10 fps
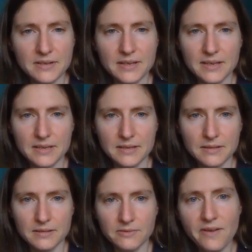
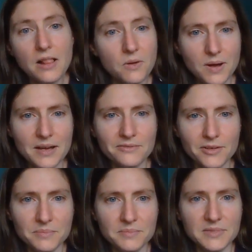a follow-on
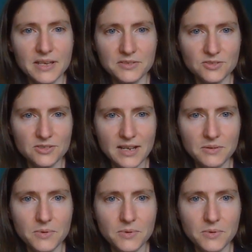from yesterday,